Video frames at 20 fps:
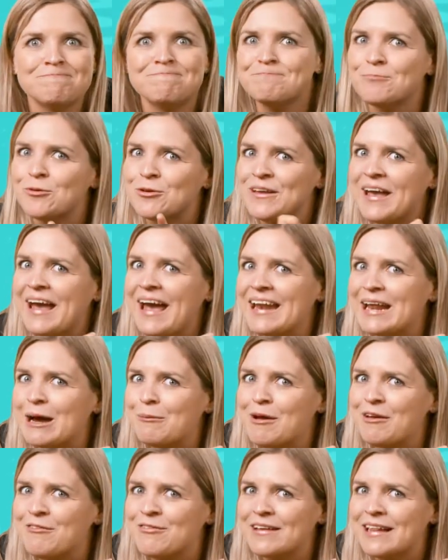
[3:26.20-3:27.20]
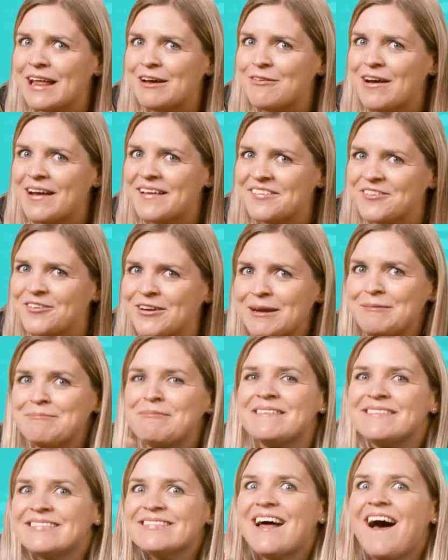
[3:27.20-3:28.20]
Put your hand up if you love ice cream. I
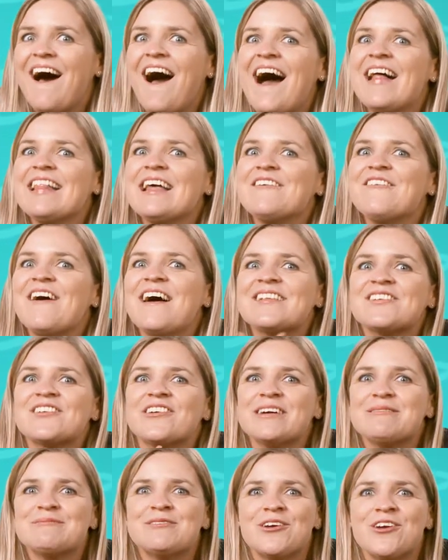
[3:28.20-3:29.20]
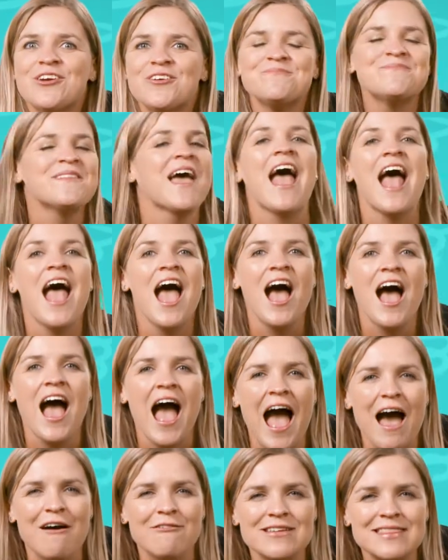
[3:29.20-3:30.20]
love ice cream too.
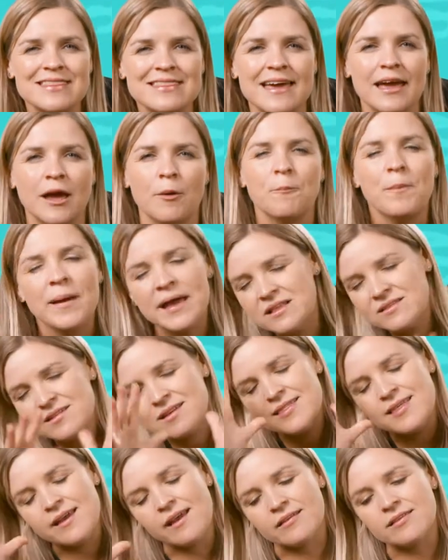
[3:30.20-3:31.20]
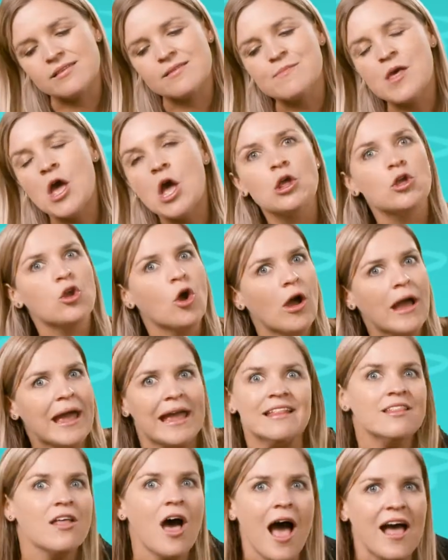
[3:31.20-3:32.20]
Have a think. Picture this. You're
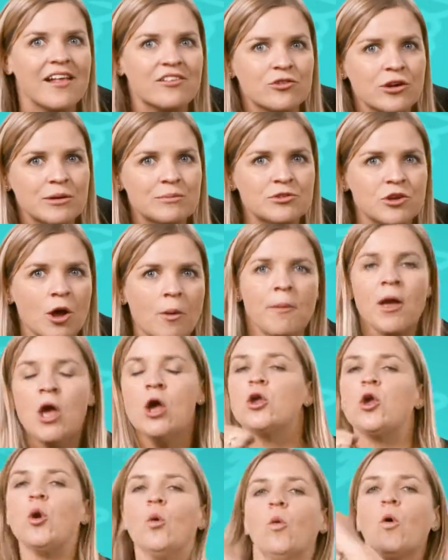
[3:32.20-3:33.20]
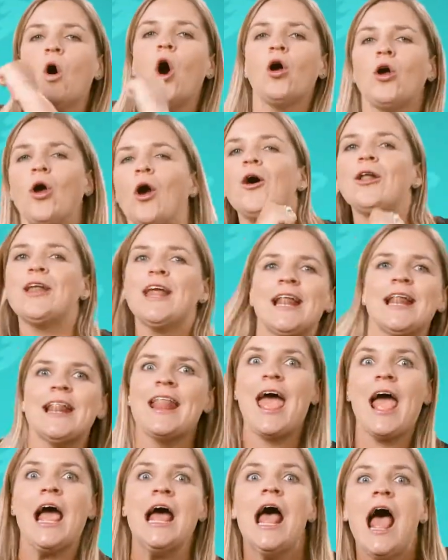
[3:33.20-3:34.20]
in the ice cream shop. You walk on in
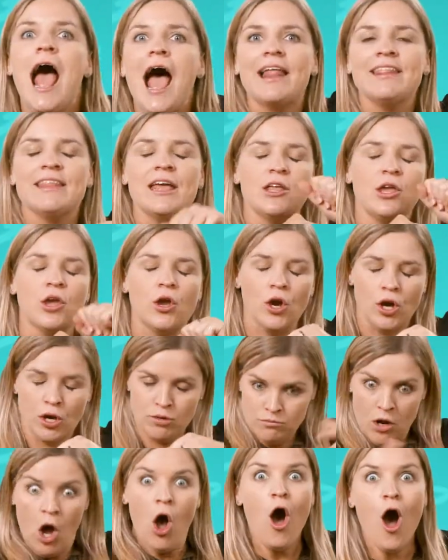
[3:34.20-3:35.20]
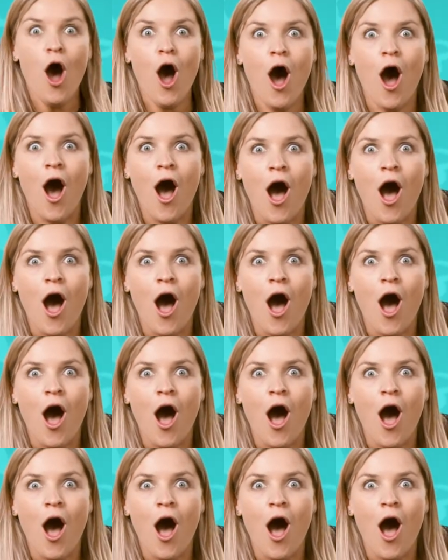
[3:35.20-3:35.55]
there and then you go, oh,